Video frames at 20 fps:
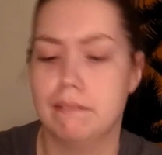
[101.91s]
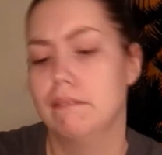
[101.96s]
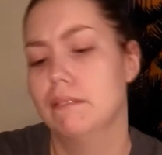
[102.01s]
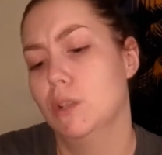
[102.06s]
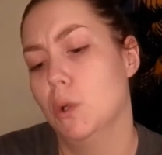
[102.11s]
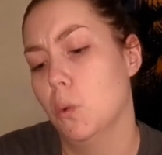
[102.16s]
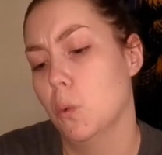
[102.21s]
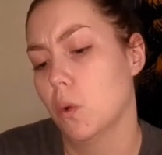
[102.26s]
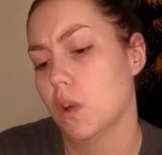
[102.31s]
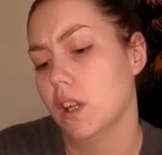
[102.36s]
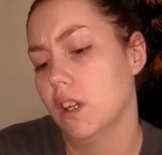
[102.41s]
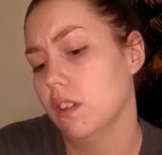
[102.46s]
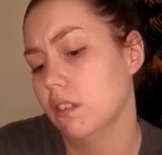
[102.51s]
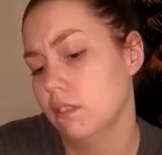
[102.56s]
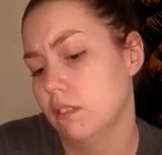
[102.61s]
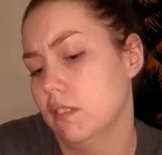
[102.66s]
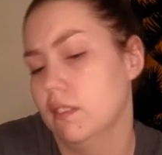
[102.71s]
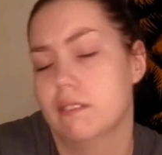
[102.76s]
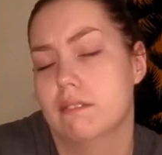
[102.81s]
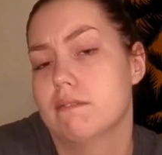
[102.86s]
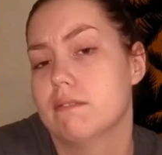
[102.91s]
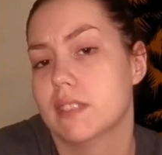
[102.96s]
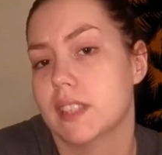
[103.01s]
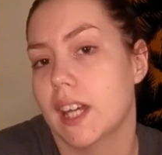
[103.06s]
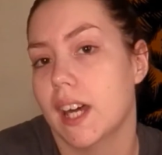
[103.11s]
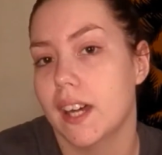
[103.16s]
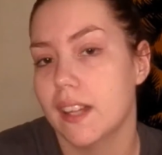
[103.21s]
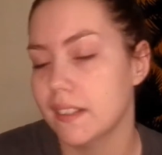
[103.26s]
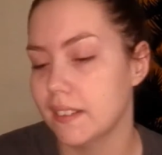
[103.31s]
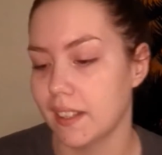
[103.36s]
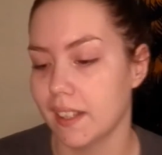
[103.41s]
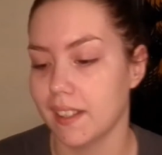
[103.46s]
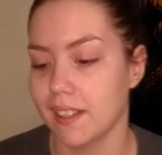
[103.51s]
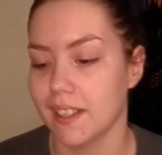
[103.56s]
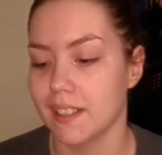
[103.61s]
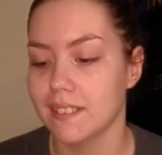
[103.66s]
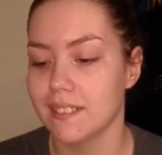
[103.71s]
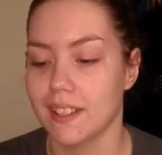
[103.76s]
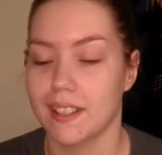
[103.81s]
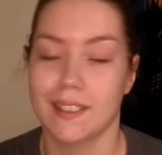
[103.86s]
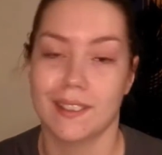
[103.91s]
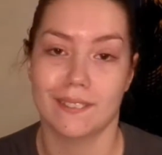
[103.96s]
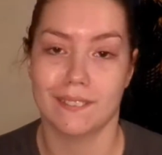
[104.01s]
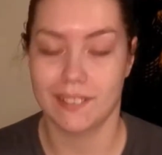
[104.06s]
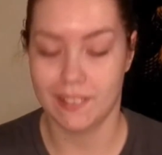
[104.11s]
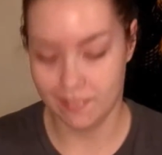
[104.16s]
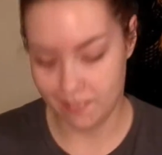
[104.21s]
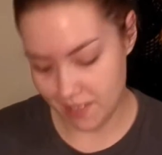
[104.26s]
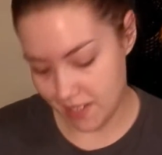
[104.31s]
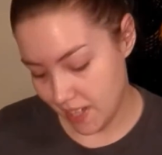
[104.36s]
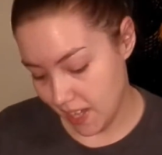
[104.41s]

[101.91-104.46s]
quarter size, I guess. I don't know.